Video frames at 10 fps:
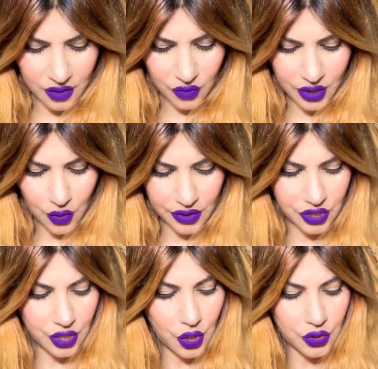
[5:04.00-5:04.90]
we're going
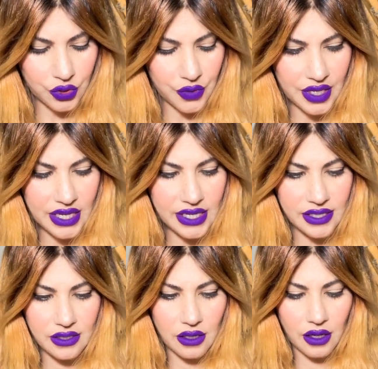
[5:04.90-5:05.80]
to go to
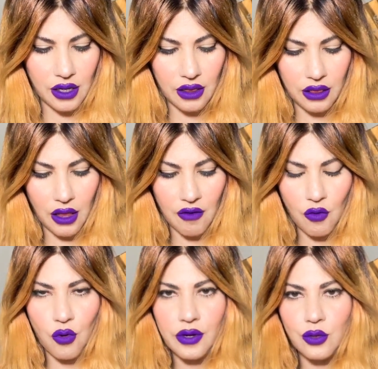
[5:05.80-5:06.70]
these love
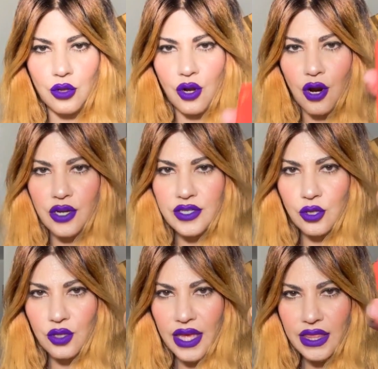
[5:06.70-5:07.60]
oracle cards that
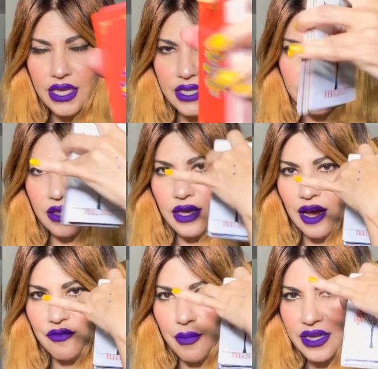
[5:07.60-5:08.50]
look like this, and they
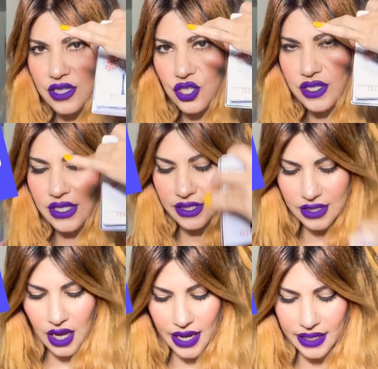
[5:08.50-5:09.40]
have the messages
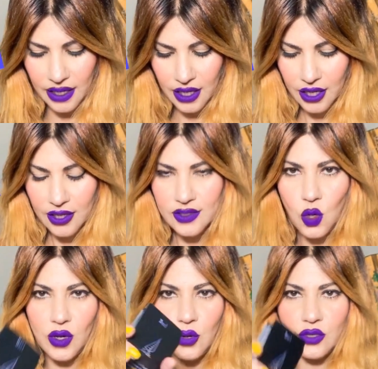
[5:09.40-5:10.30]
inside. So
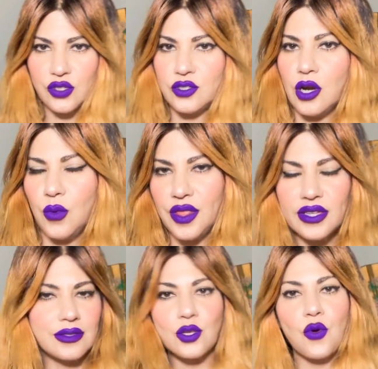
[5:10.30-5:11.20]
we're going to start with this.
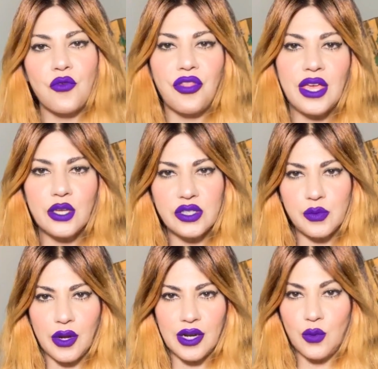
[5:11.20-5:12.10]
So thank you,
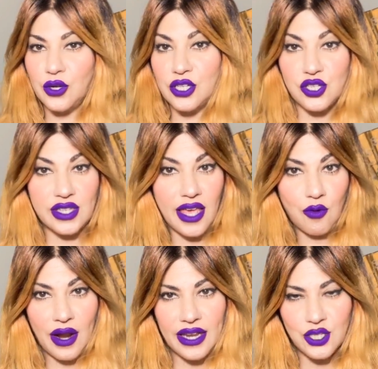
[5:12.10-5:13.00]
Spirit. We're going to just get
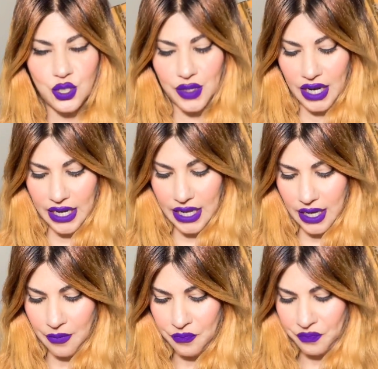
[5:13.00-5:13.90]
right into it, honey.